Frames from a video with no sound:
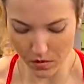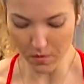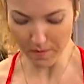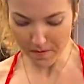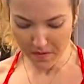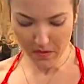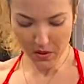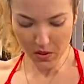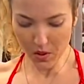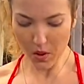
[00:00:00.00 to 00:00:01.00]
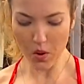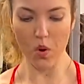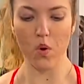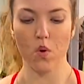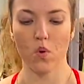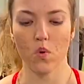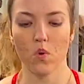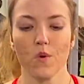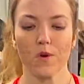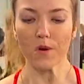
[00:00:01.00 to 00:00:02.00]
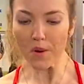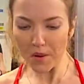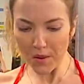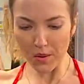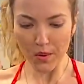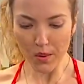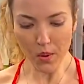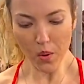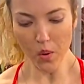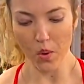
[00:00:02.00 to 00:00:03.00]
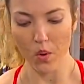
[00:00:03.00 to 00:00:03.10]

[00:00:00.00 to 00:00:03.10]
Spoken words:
This is pretty much how all of my workouts look like, doing